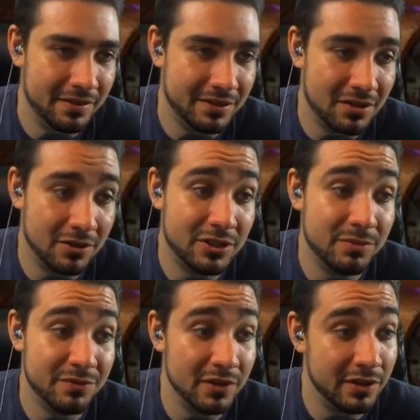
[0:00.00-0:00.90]
This card
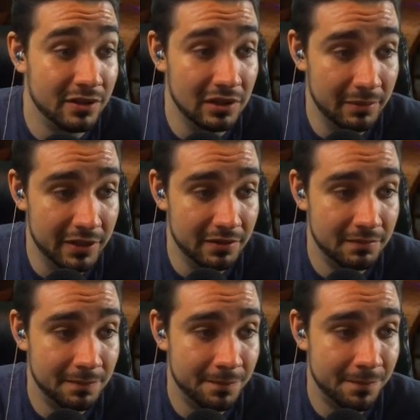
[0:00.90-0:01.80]
seems very good and limited.
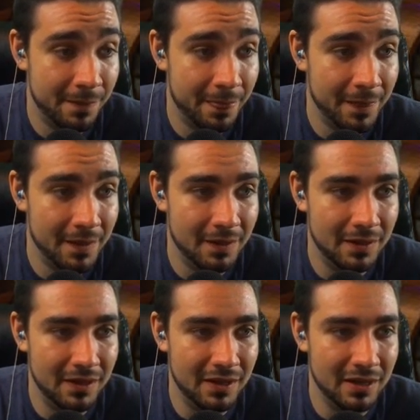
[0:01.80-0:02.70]

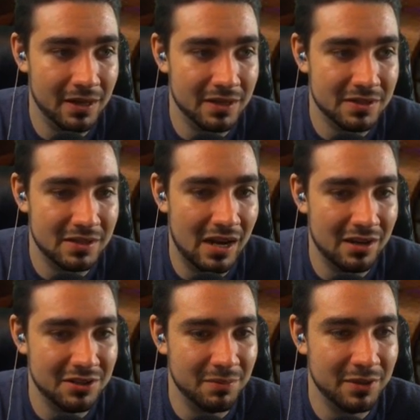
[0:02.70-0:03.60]
It is
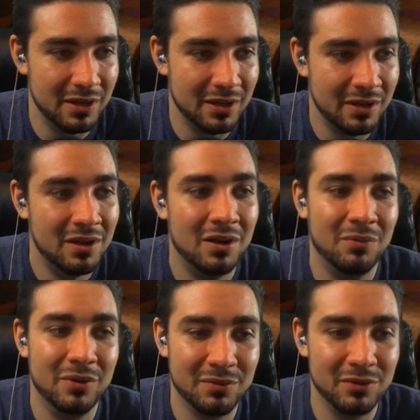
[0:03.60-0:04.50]
not something
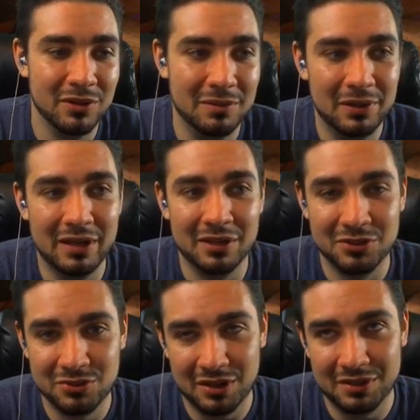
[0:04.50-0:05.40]
we can really play in
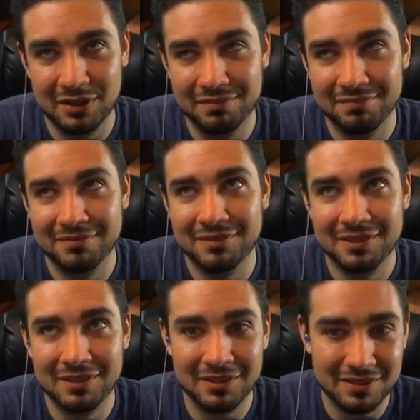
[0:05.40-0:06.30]
Constructed,
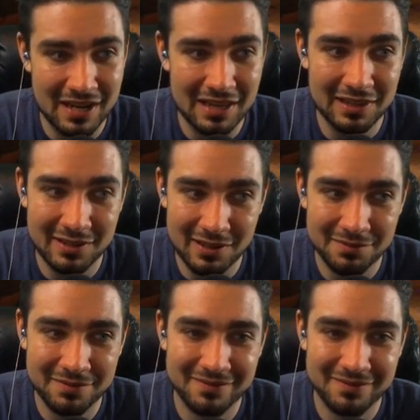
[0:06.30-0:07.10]
sadly enough.